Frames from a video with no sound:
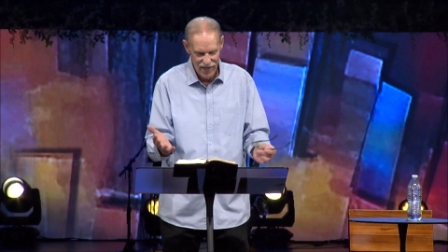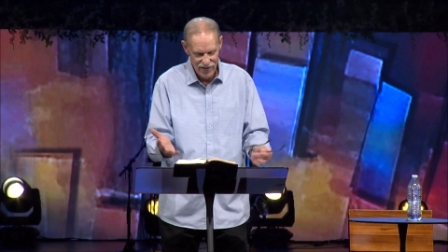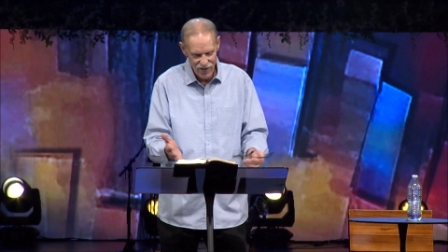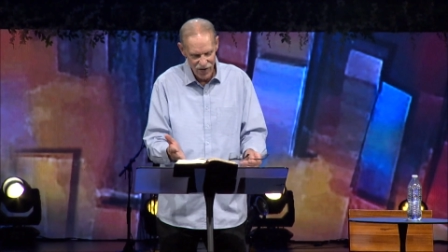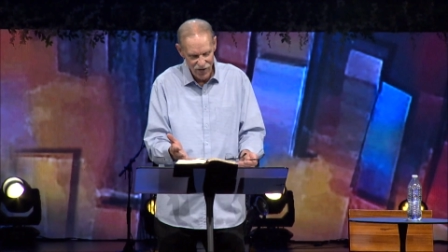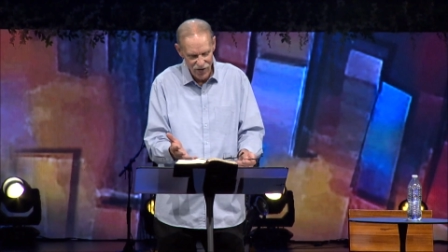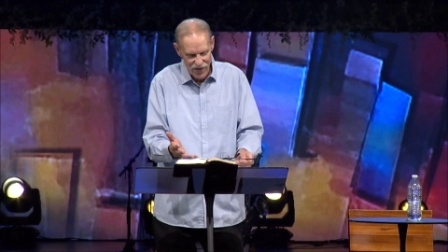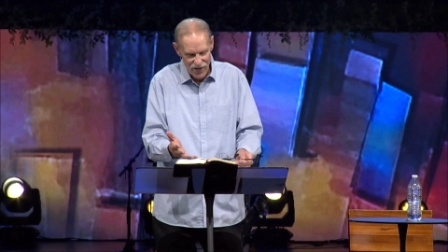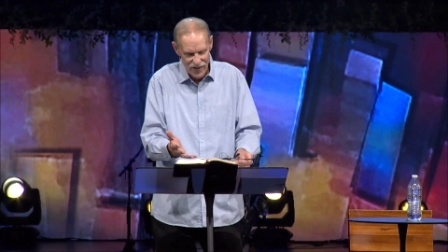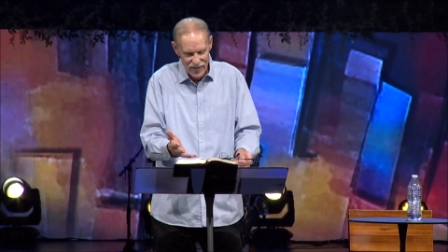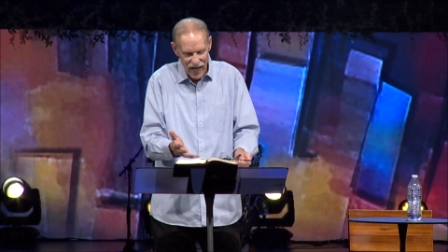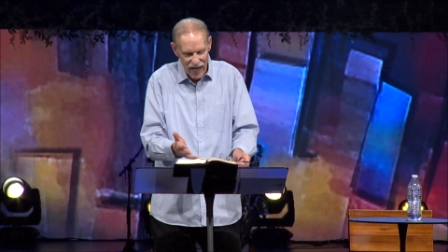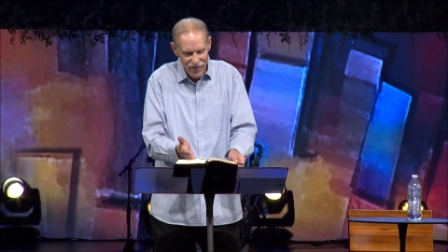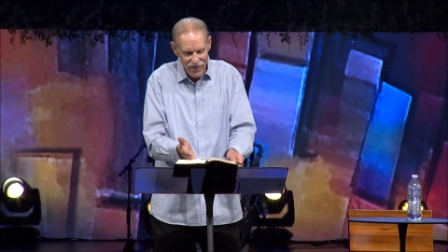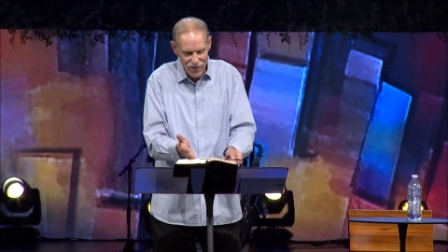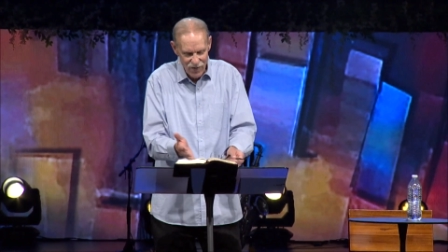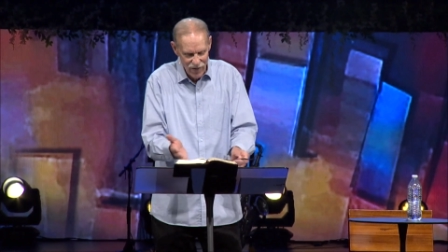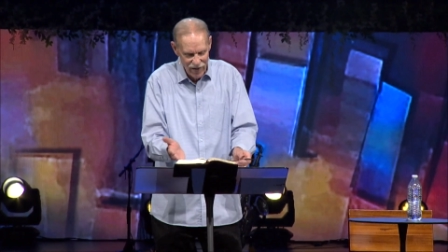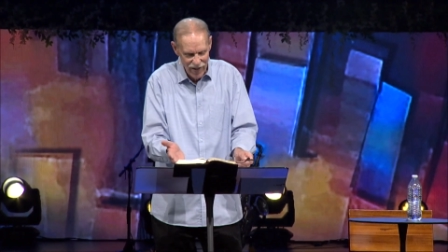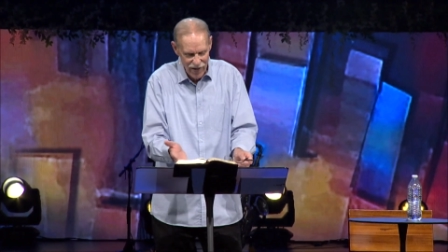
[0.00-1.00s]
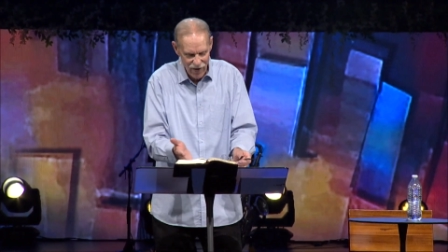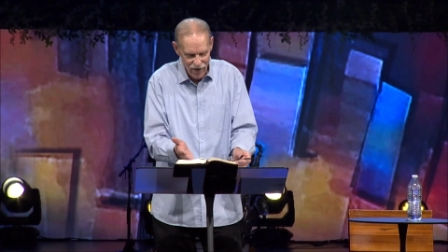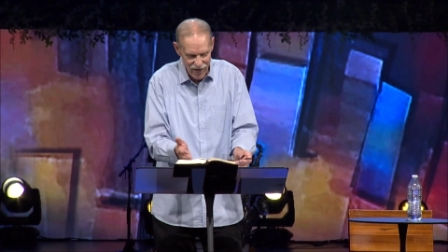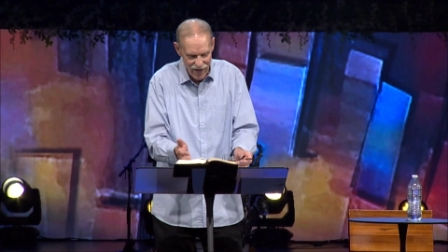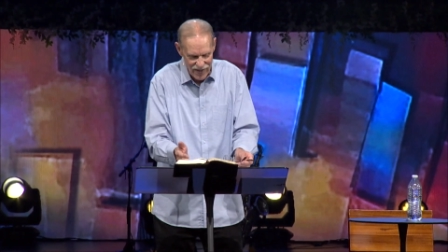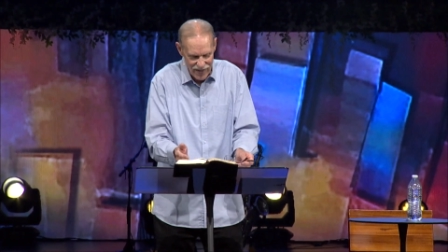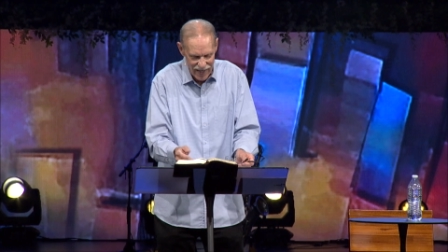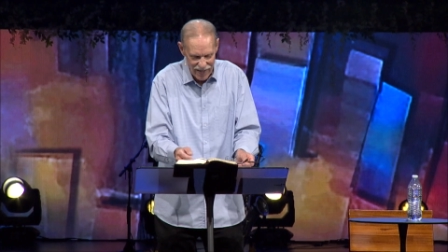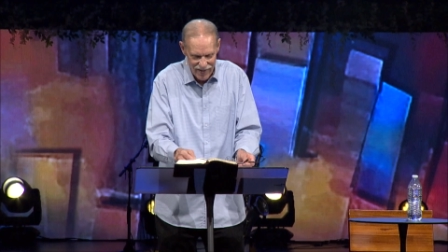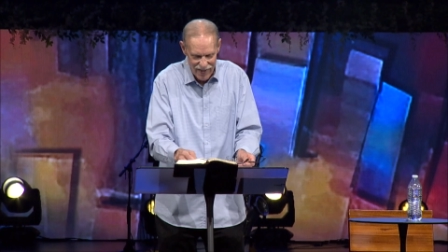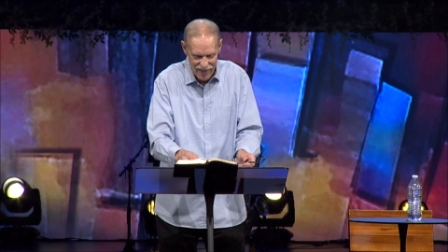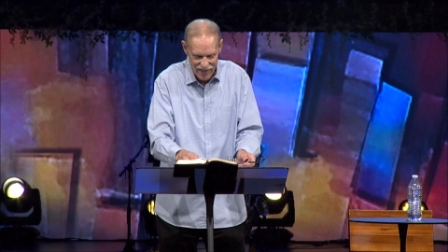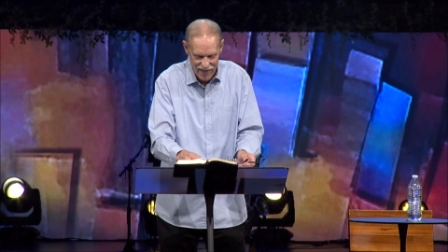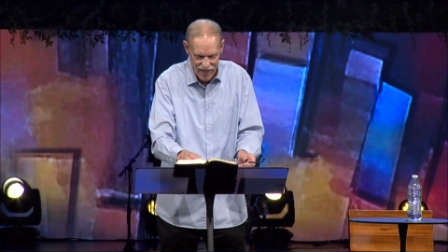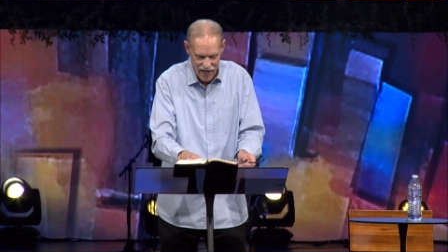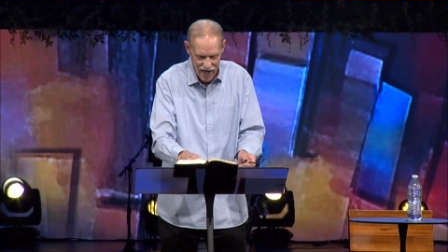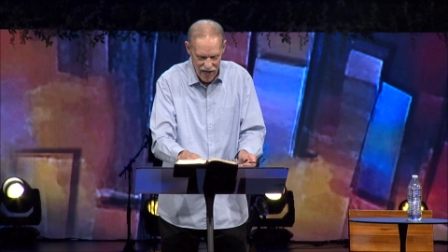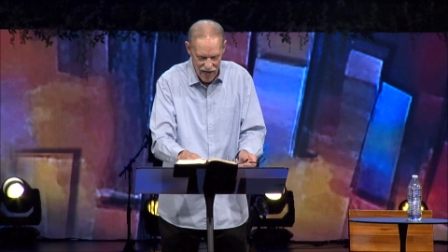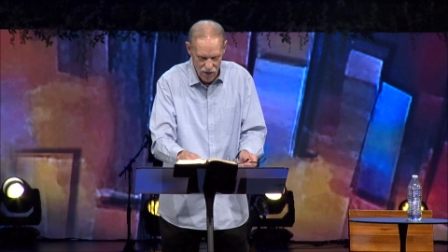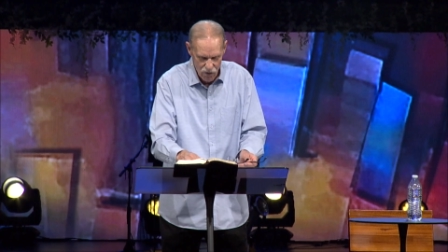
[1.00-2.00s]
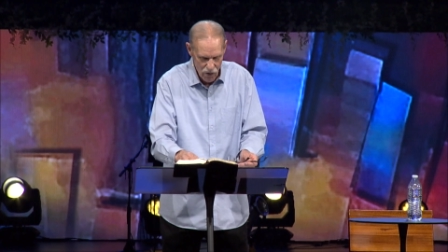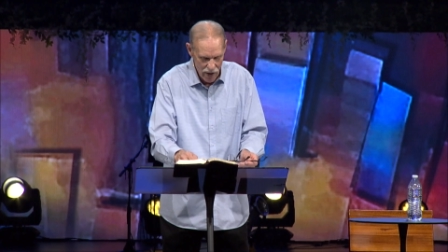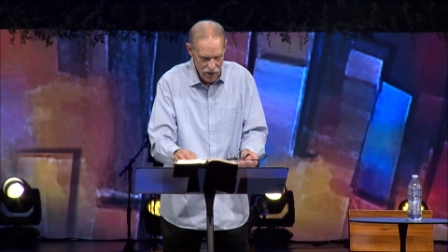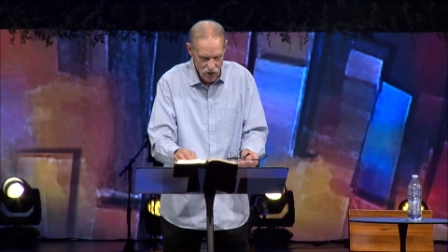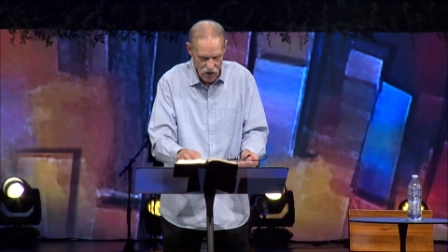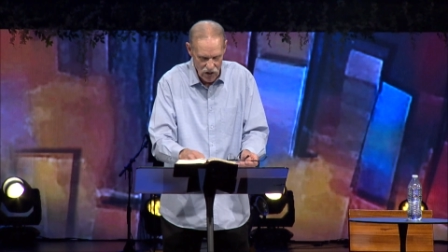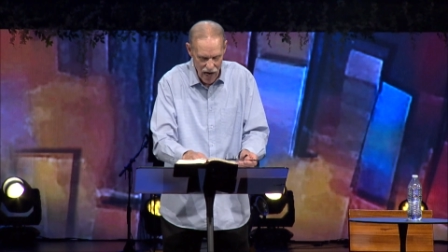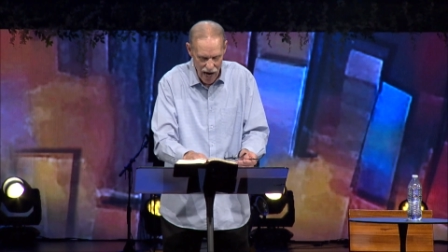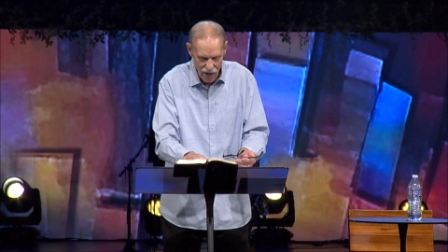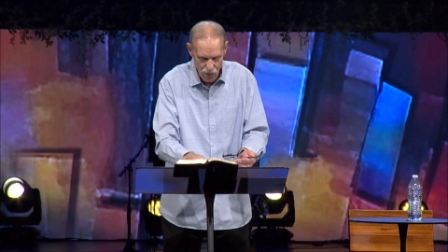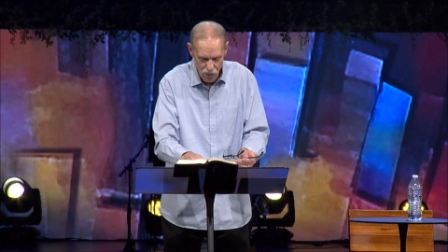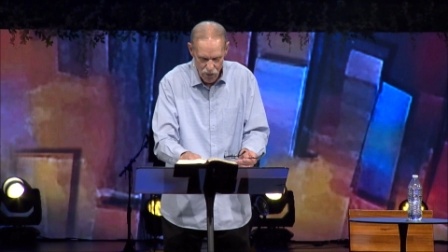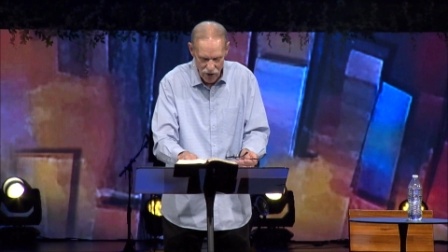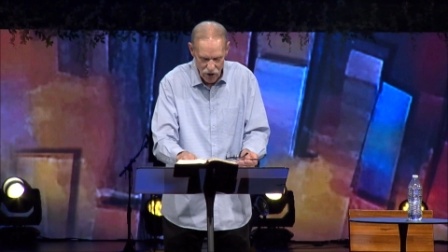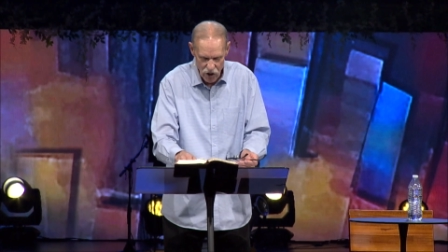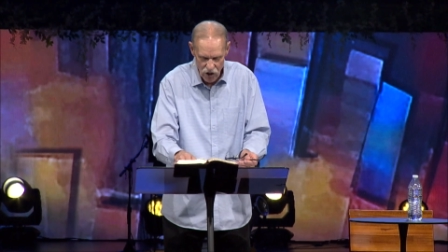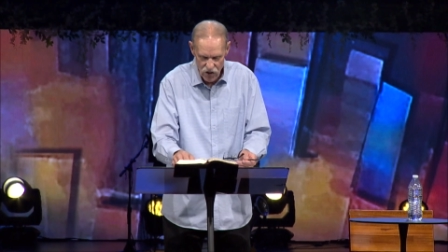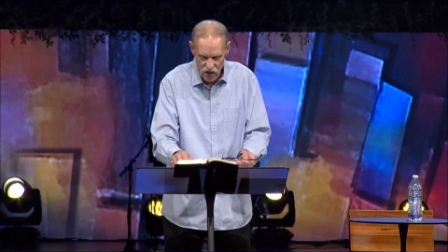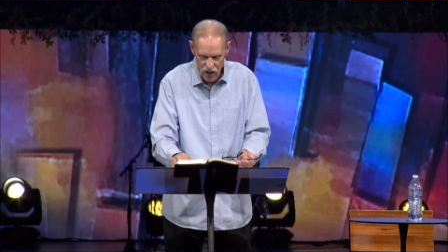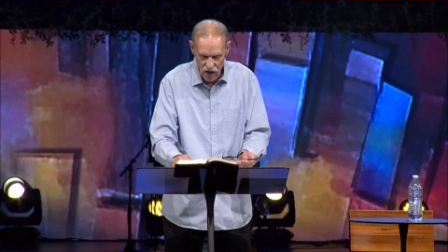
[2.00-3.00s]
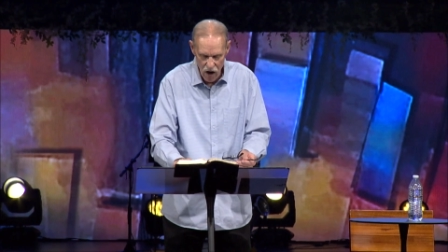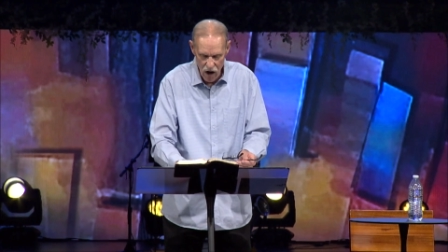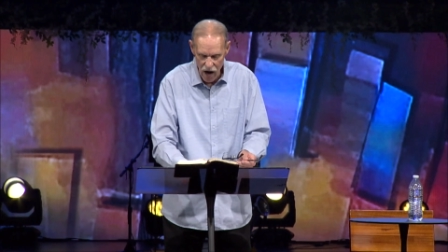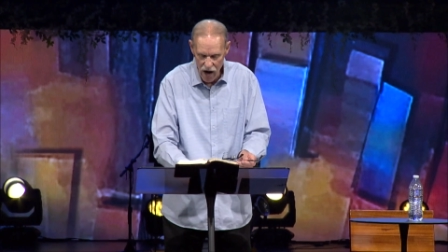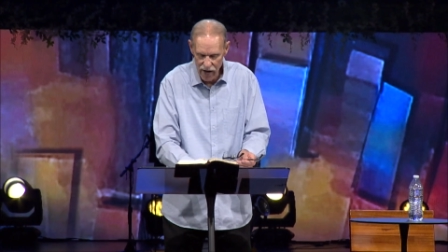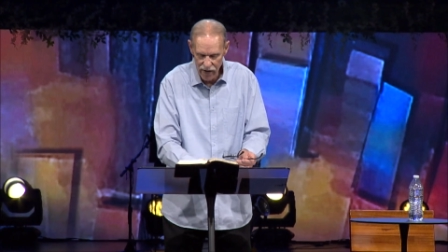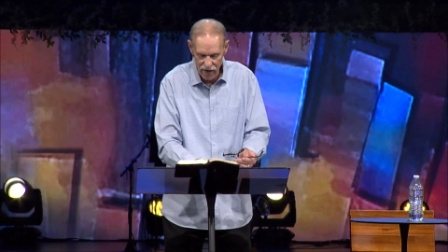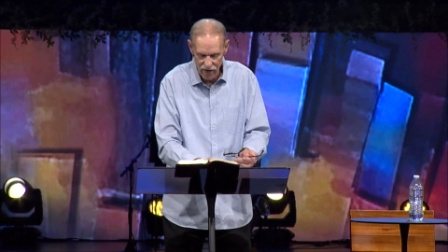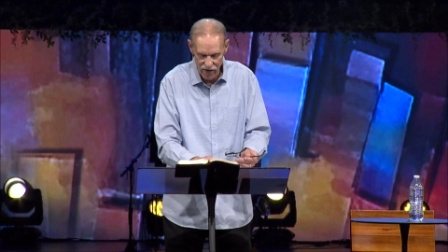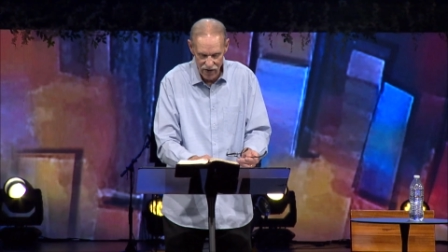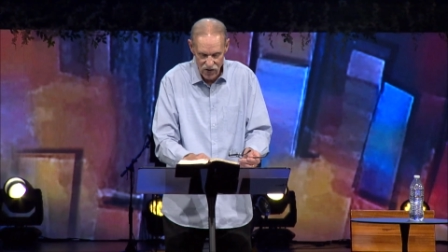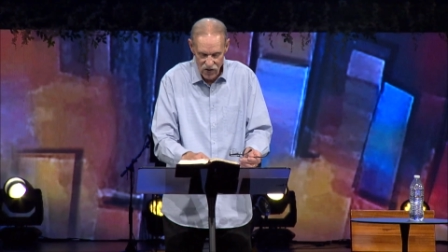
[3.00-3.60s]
So David literally said this it's not riches and honor,